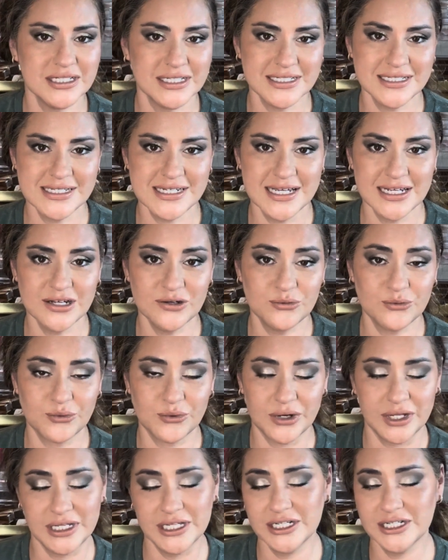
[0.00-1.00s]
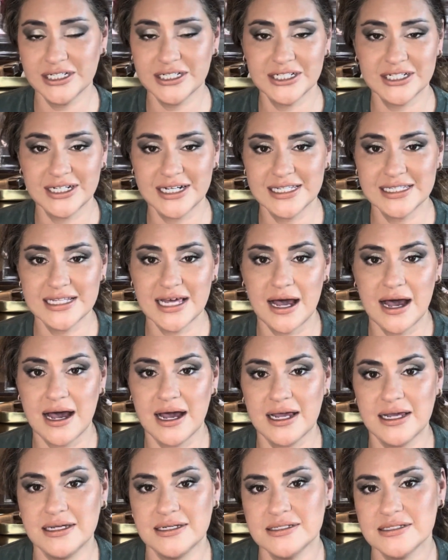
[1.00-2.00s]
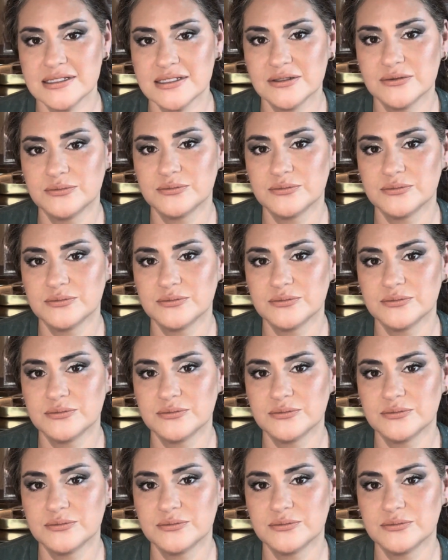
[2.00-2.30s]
Let's take a really good look at the eyes.